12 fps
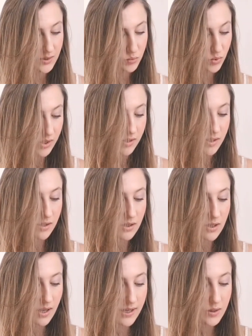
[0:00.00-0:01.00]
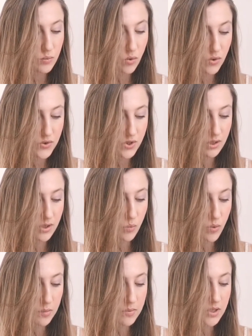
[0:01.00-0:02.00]
What is it like watching the
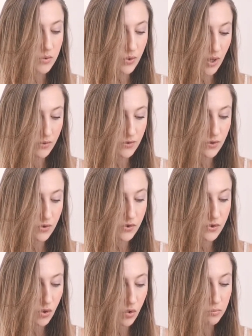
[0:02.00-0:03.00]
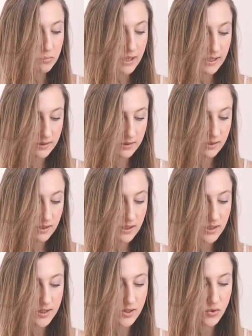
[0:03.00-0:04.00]
women around you so
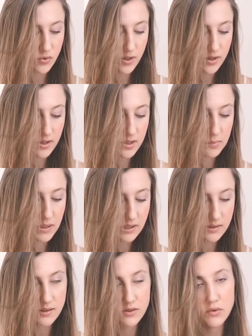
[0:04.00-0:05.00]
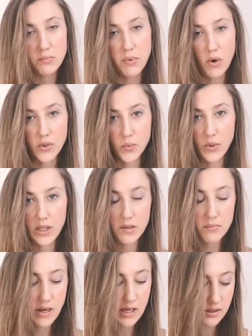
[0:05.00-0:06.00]
blatantly destroy their ability to bond
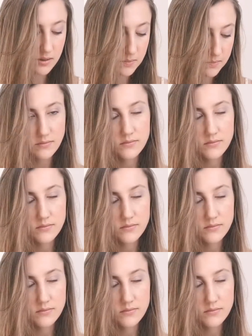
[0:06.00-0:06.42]
with men?